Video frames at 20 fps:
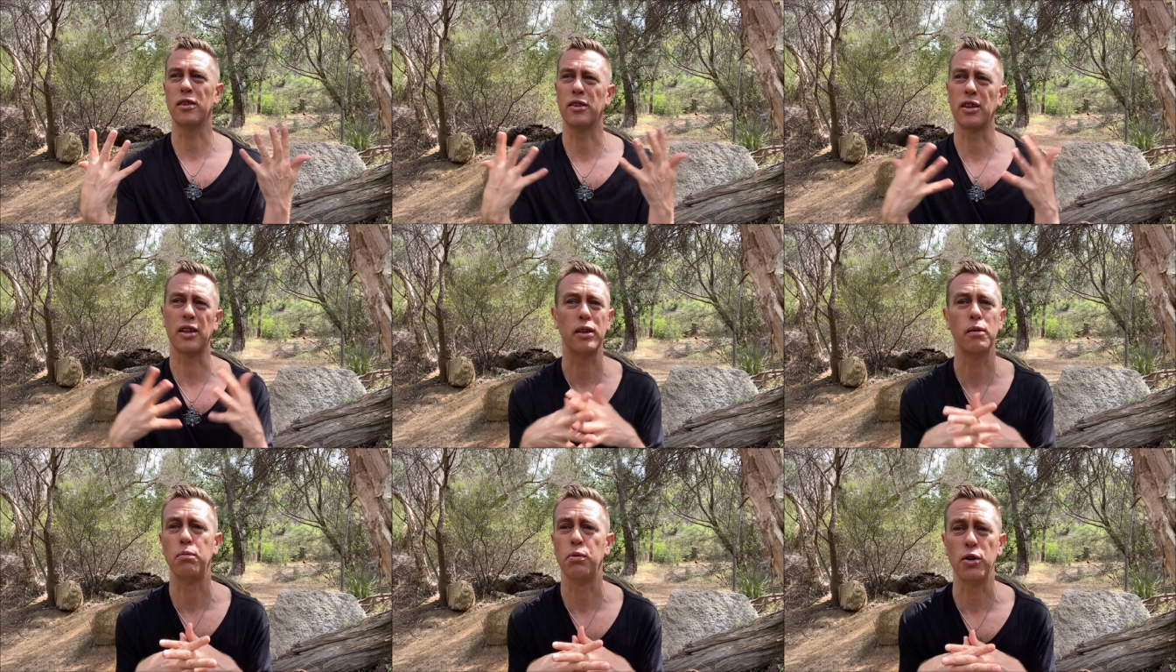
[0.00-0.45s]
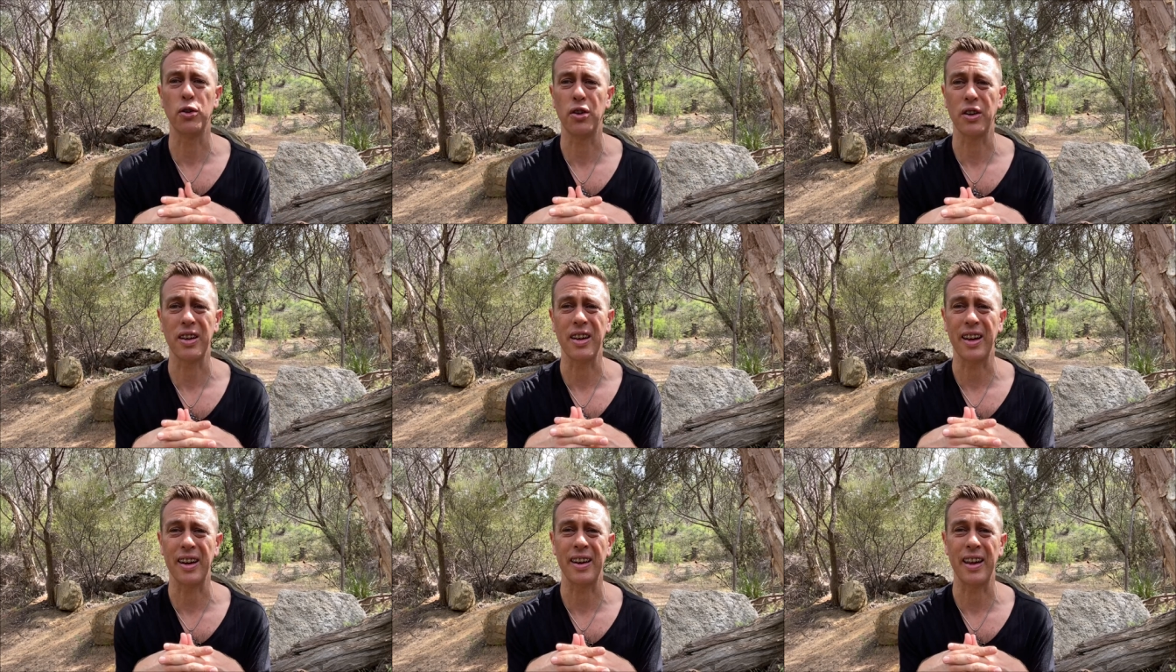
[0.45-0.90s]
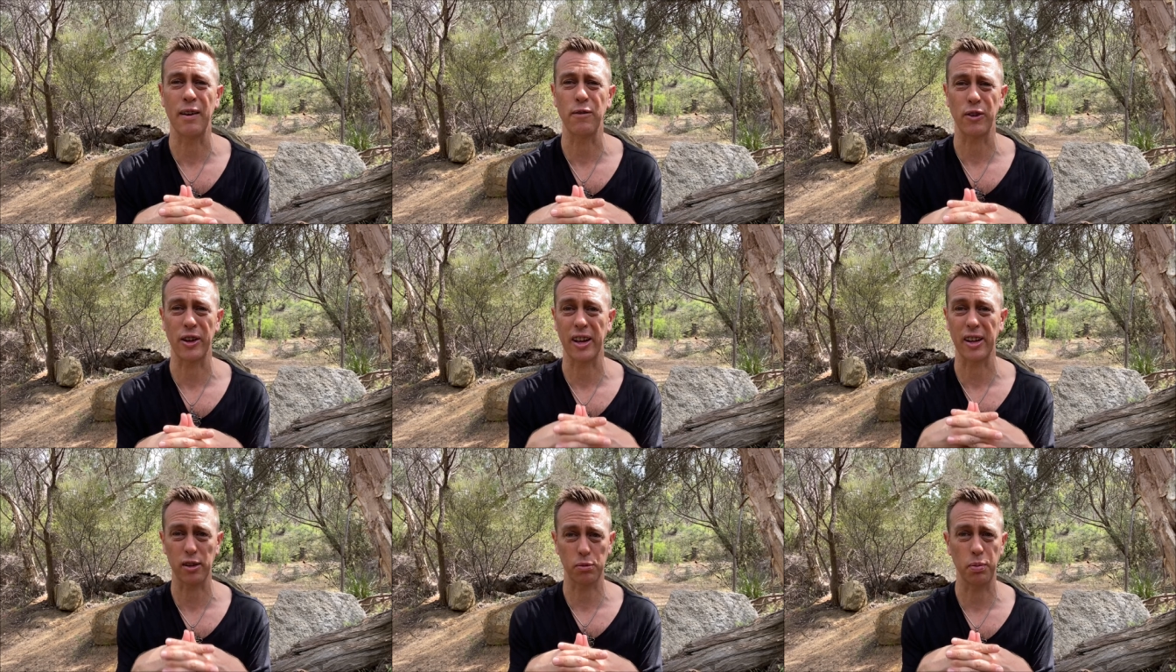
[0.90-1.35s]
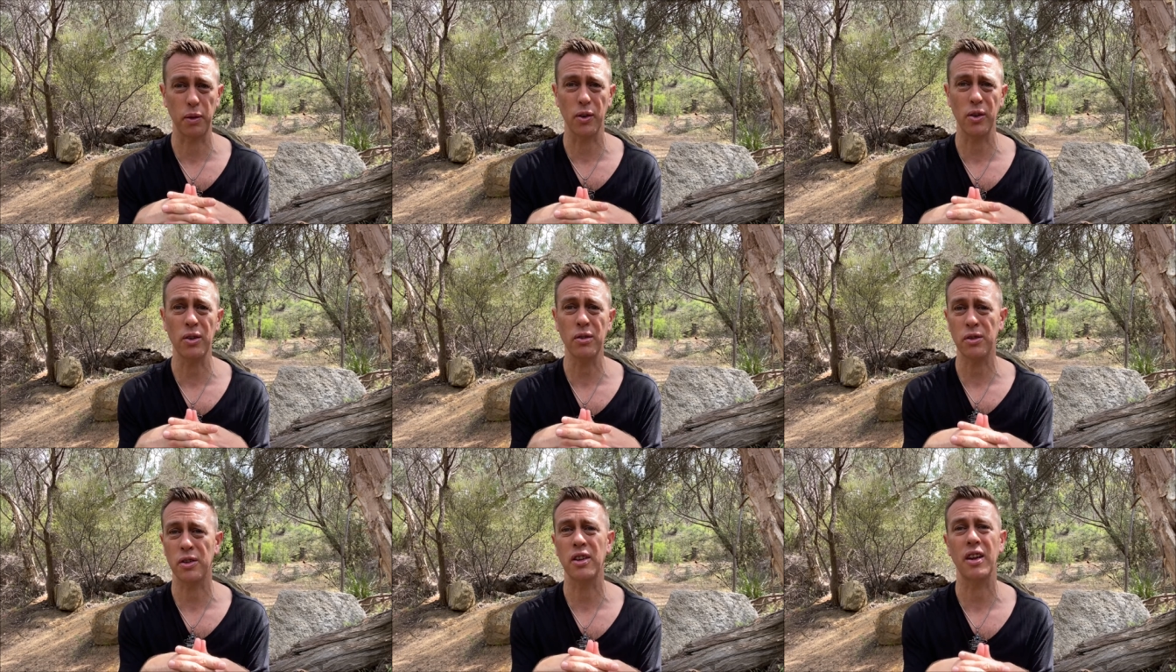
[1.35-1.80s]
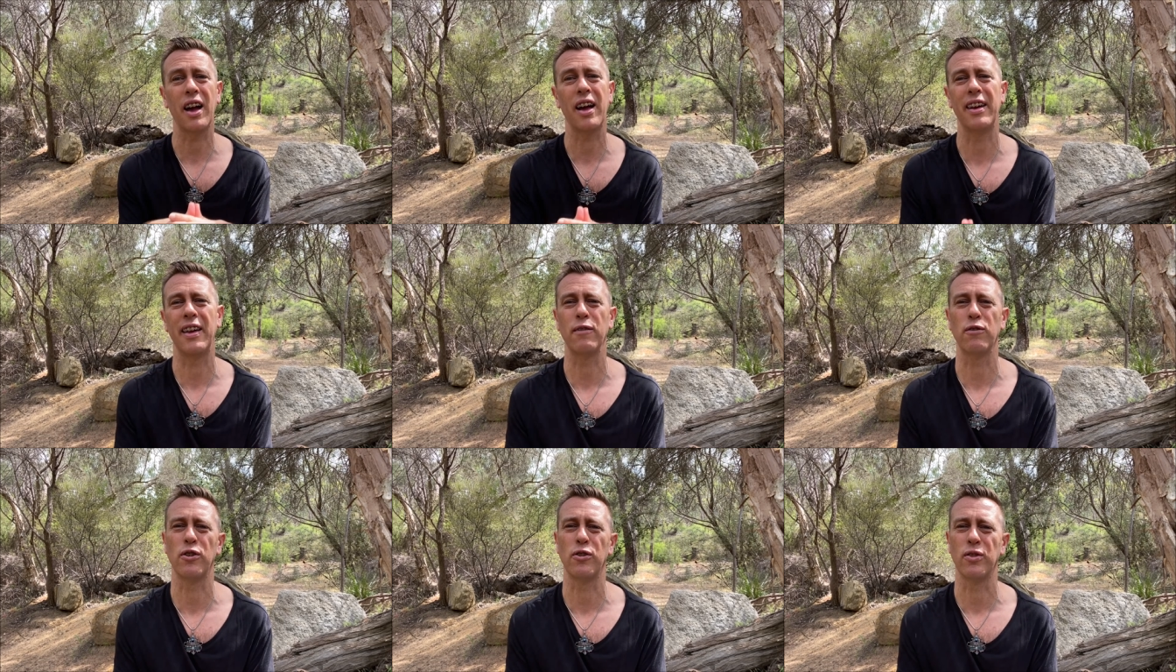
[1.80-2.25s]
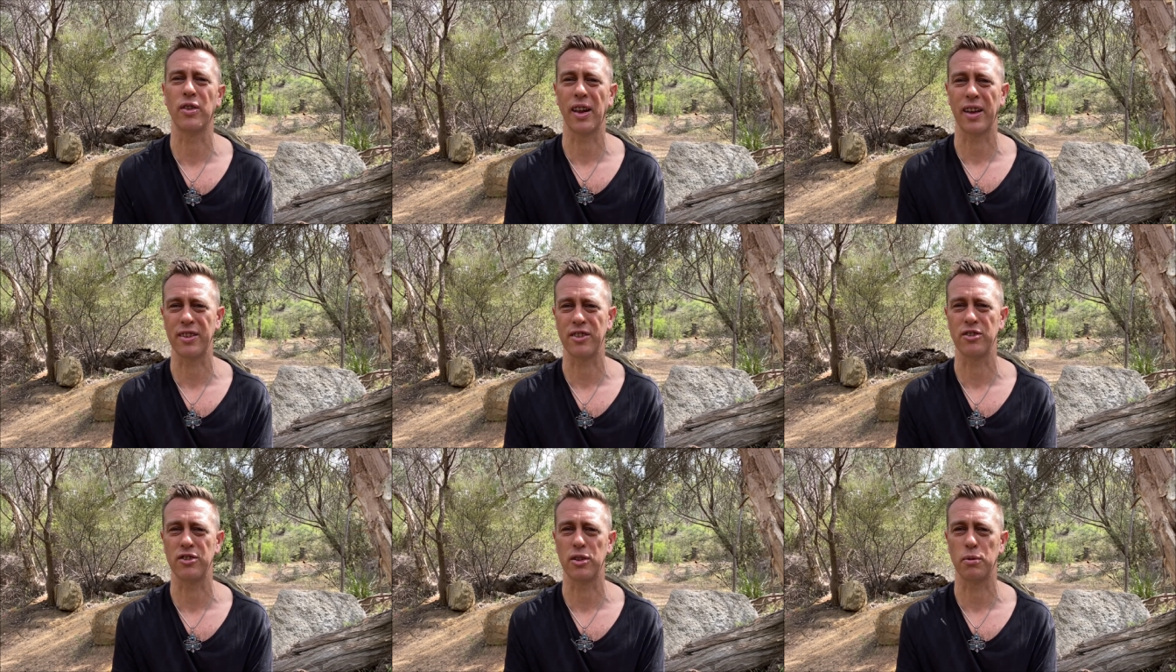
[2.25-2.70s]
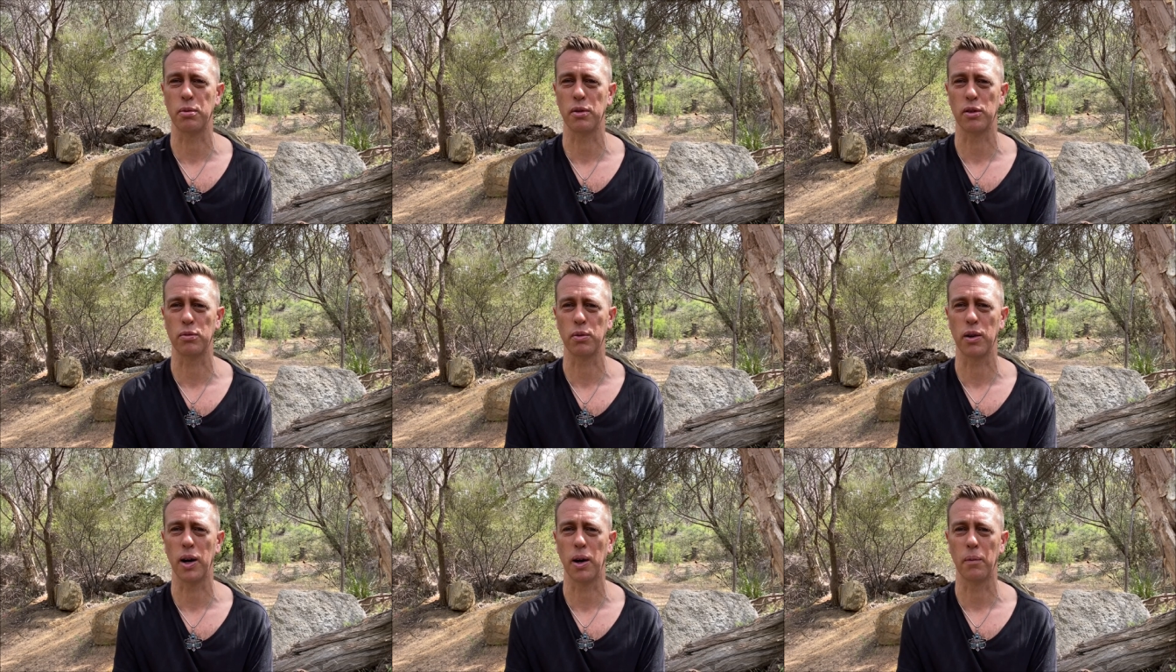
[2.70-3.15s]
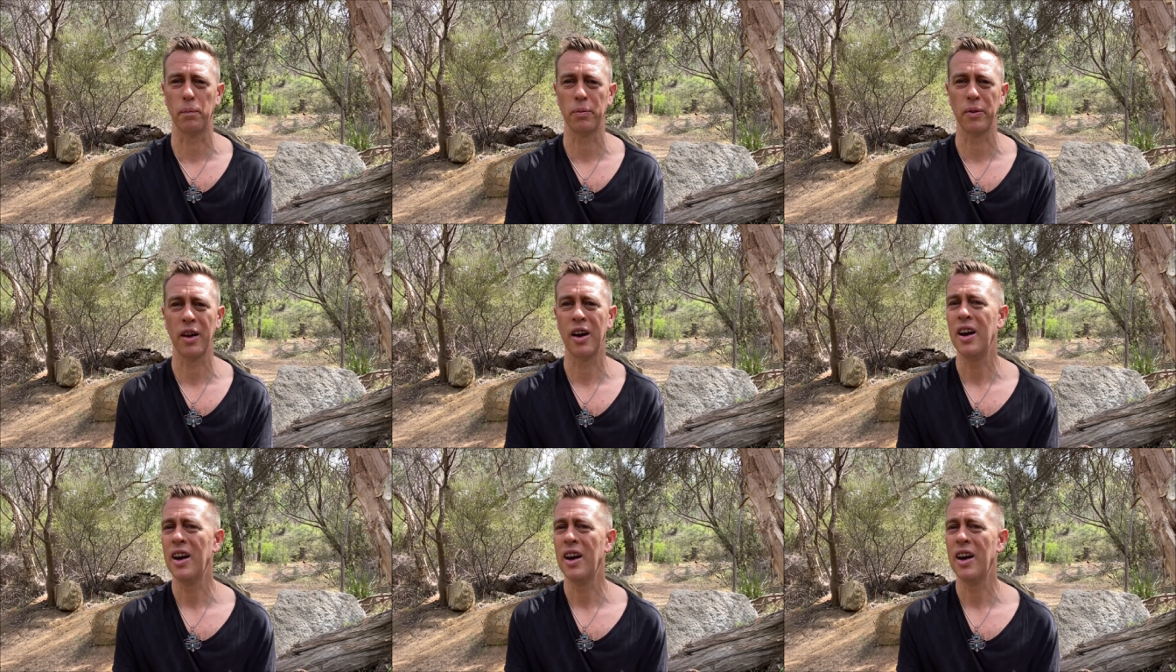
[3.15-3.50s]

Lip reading: see the beauty in every experience and every relationship as well.